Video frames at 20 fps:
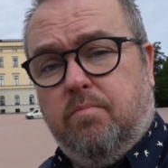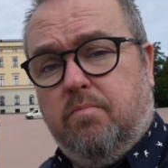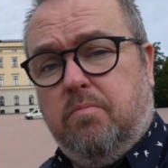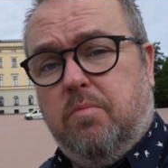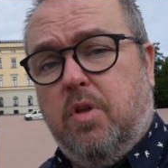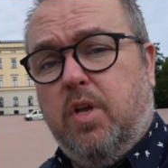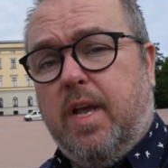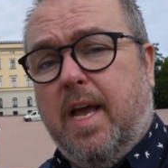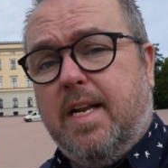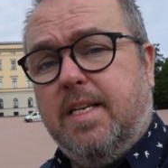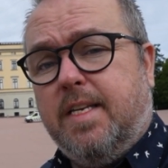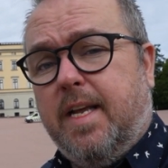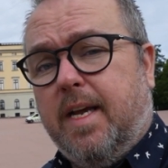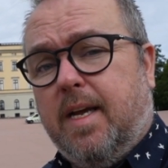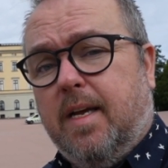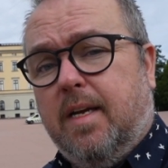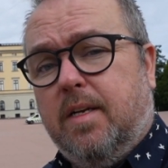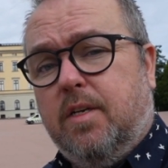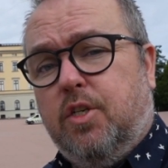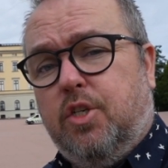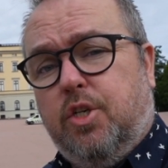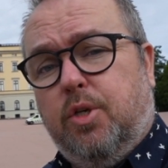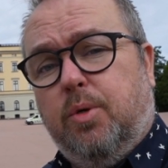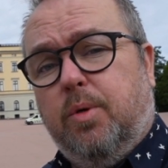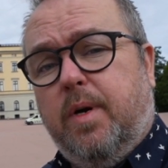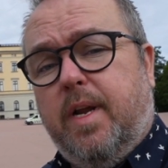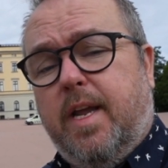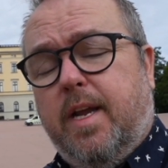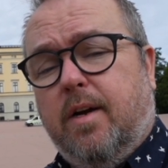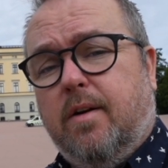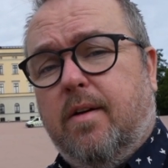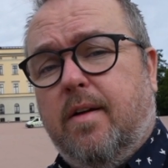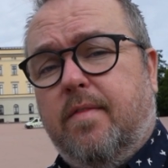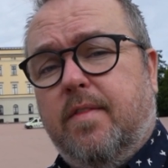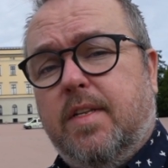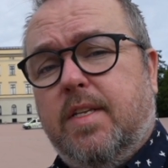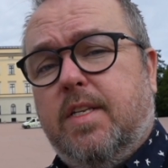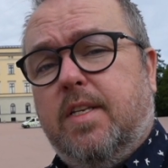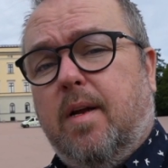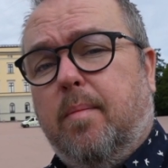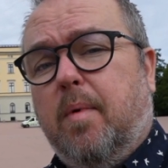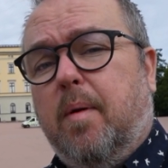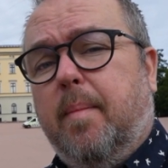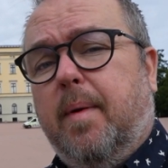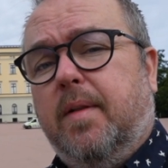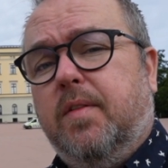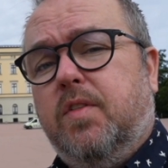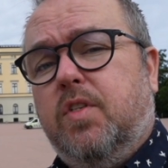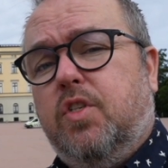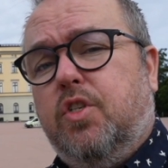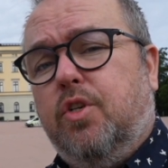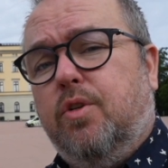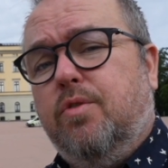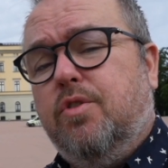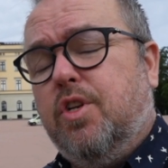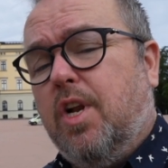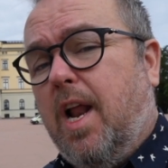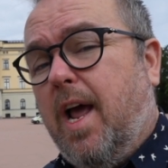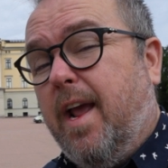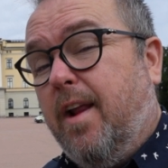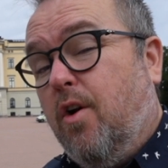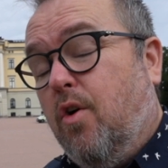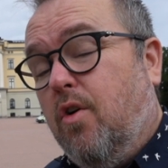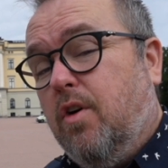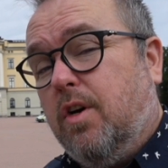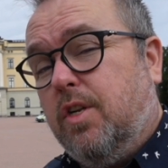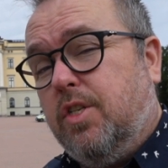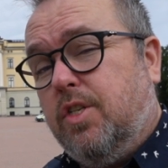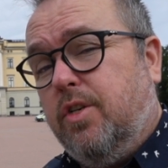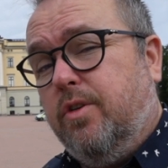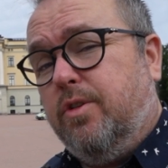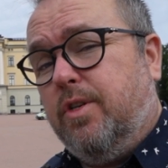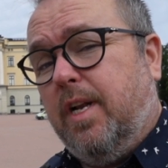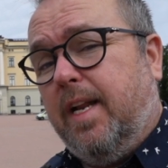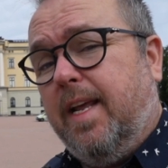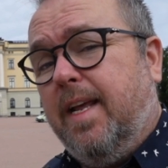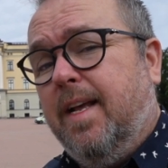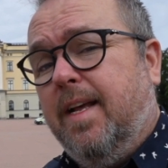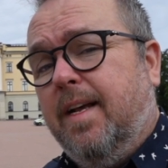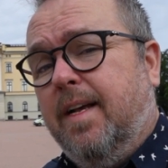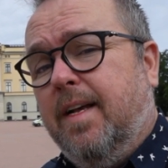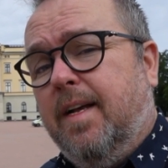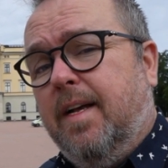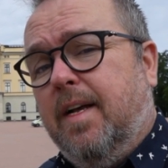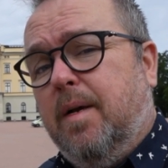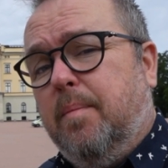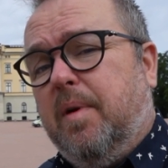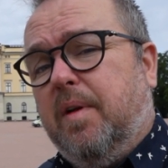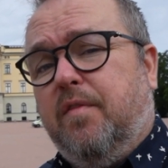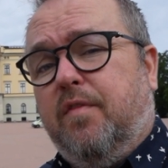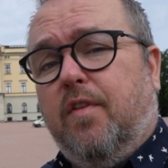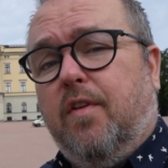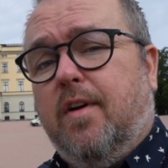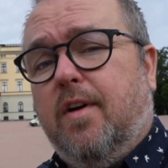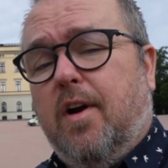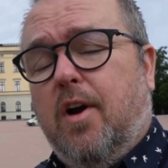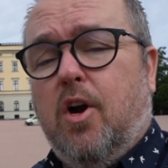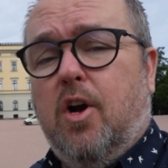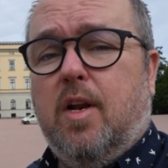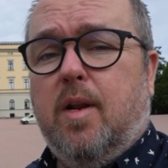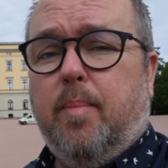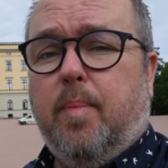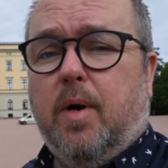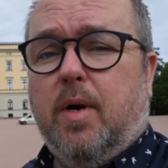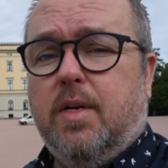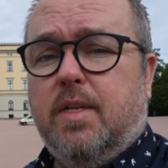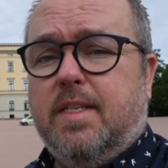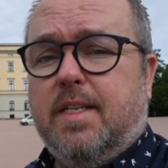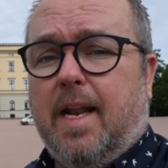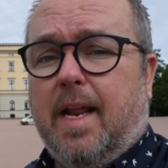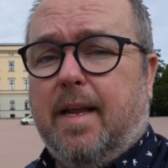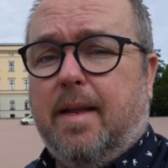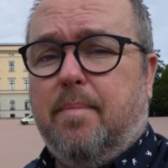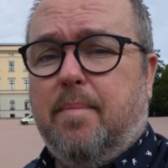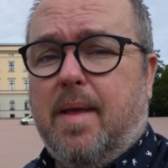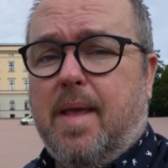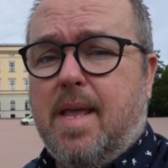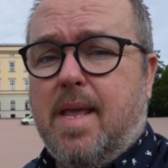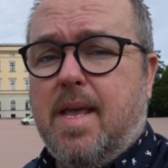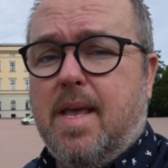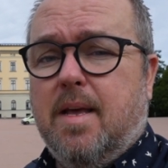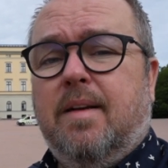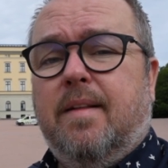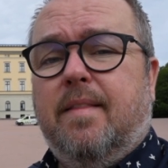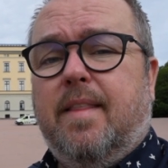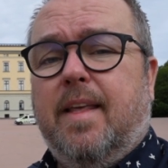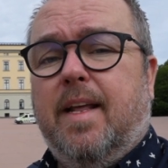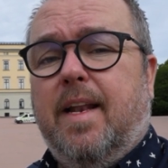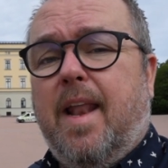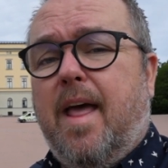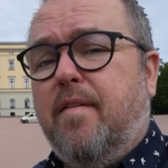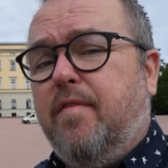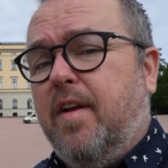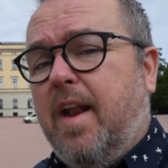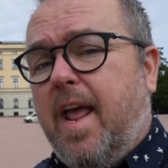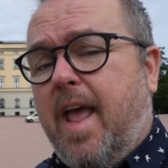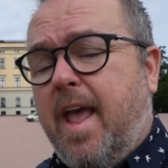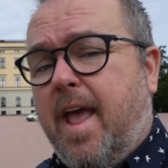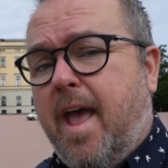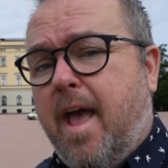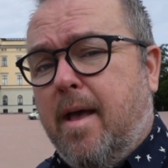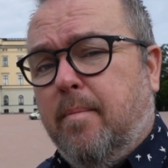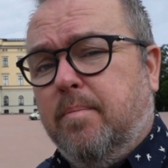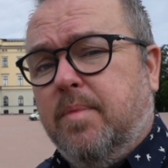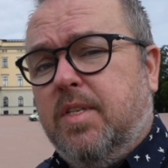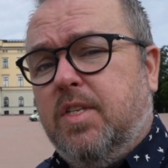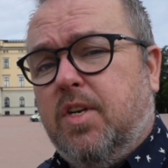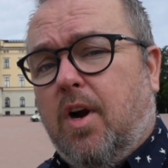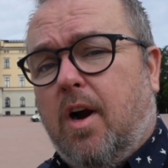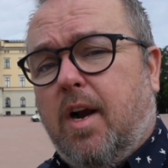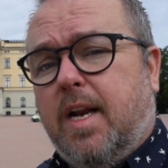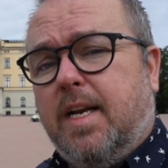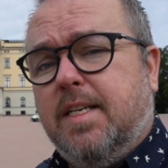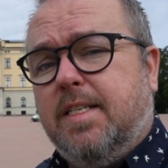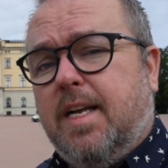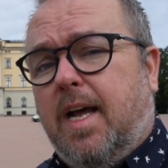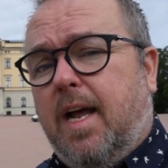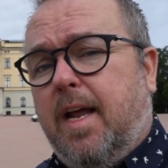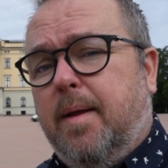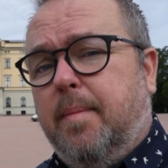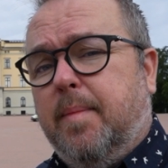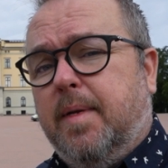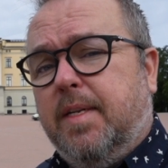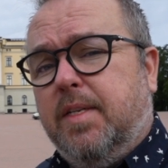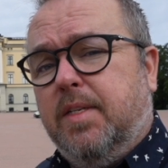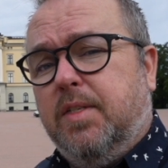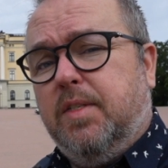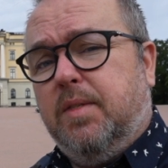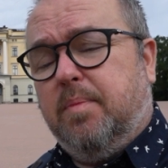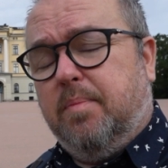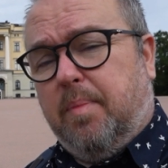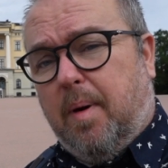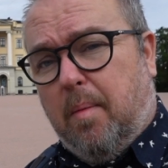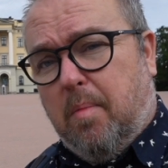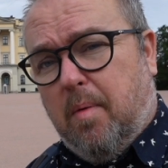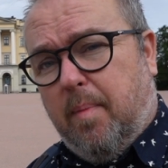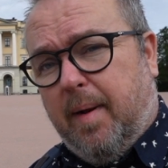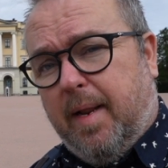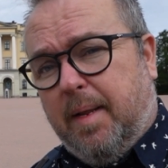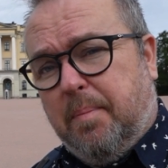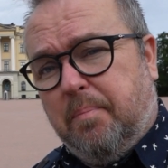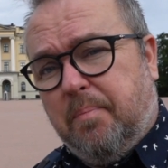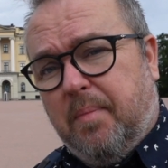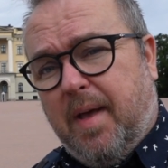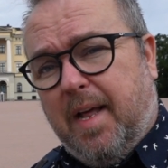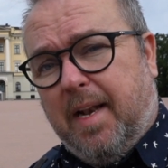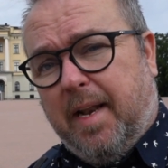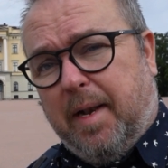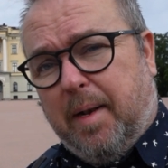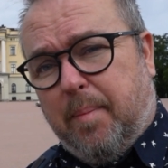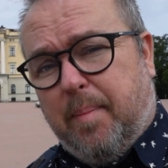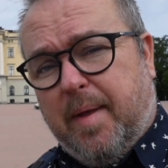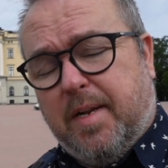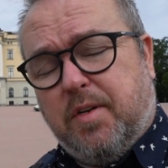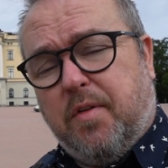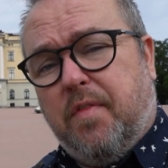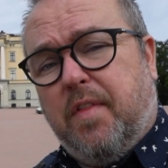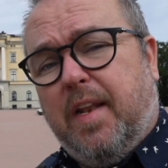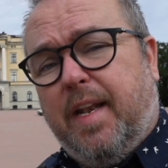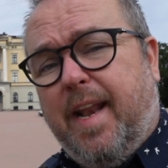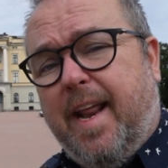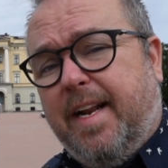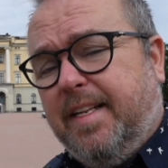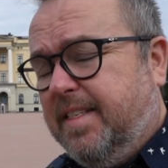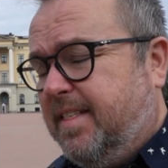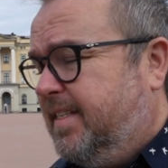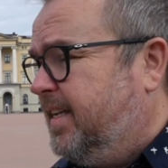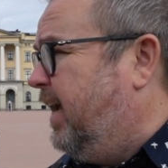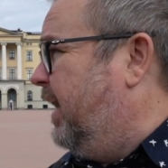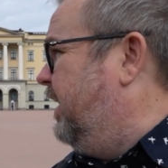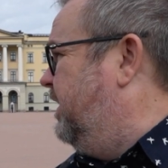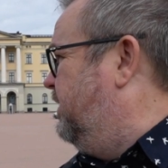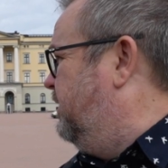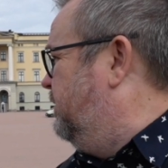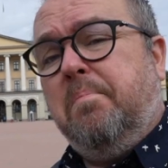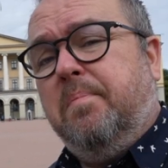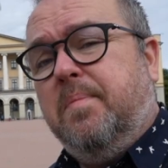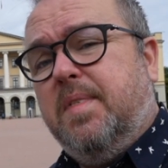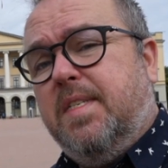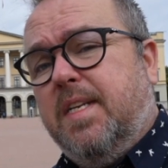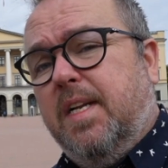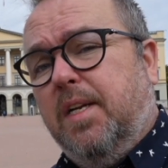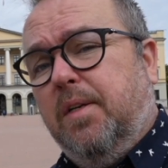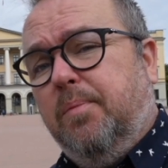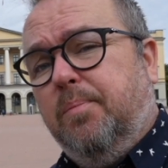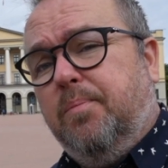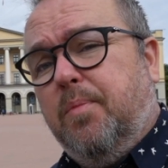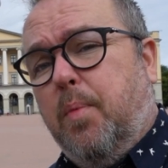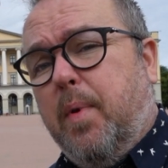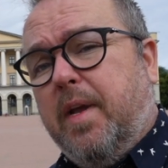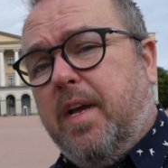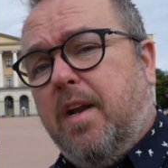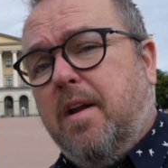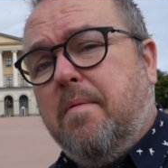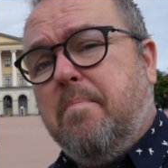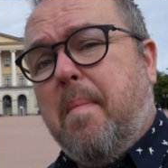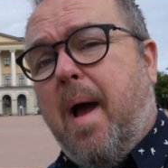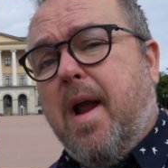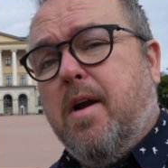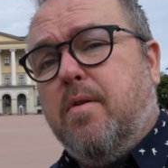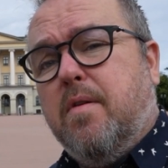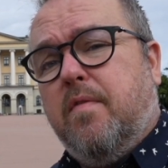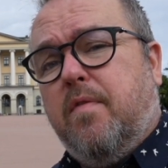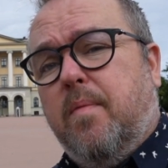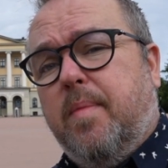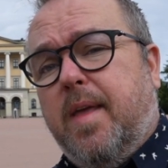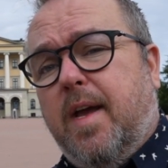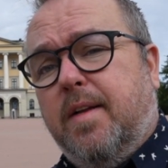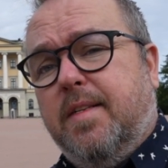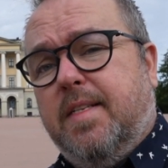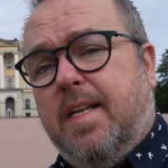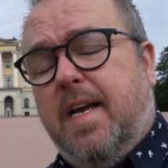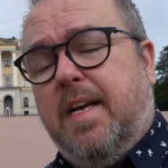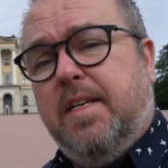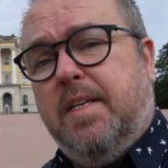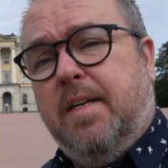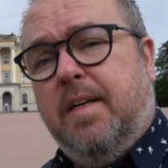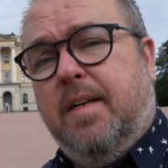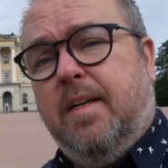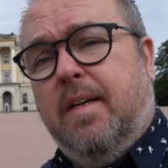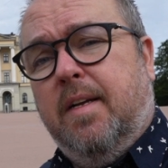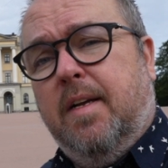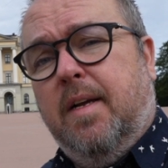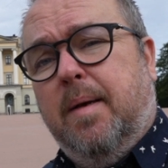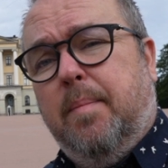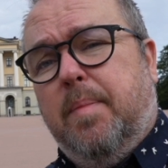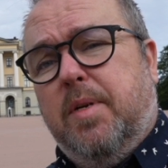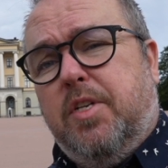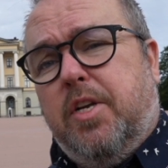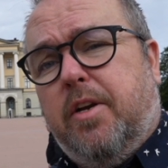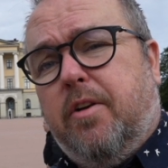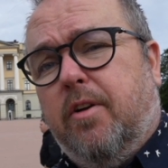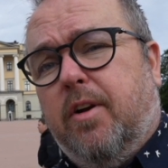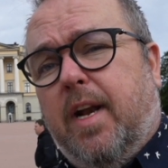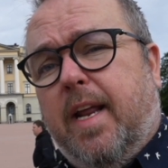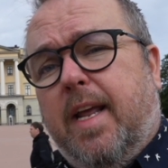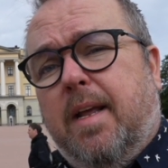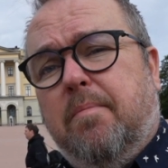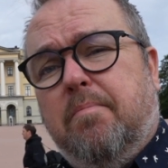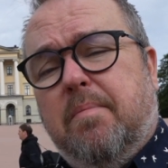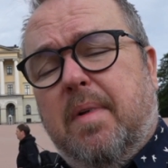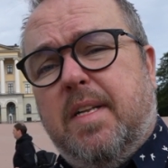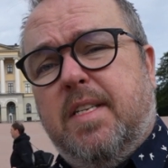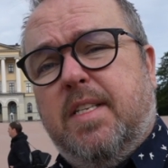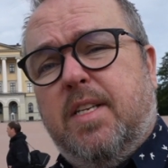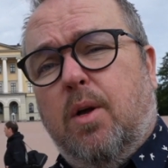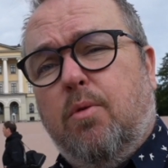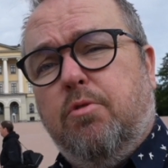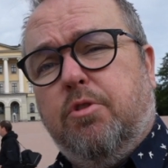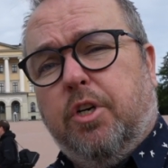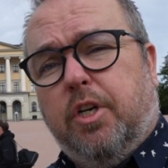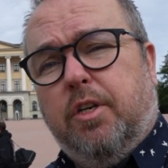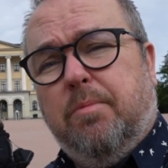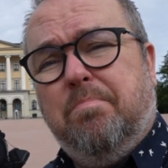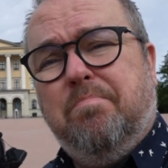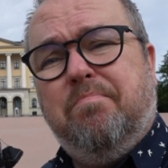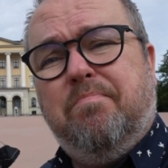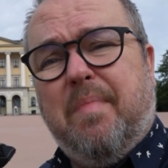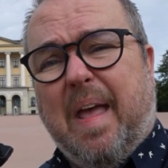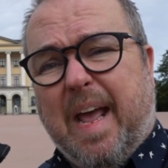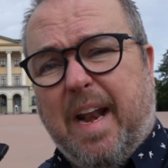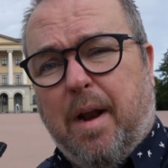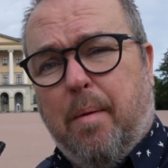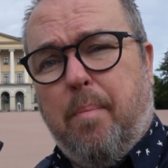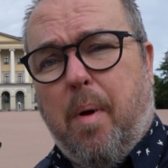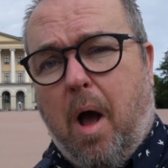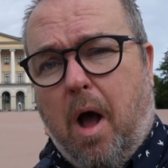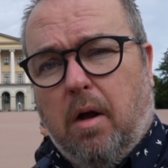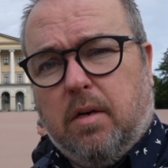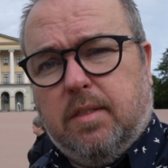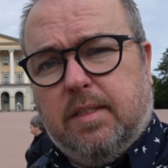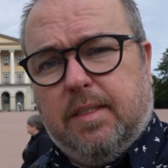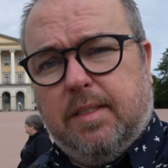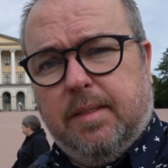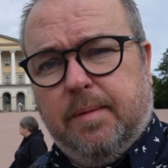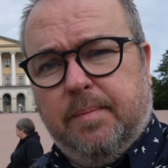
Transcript: You can take a tour here in the summer months, June, July and August usually, but for early birds like me, the 11 a.m. starting time is probably a little bit on the late side. Still, we could admire it from the outside, particularly a soldier in a box.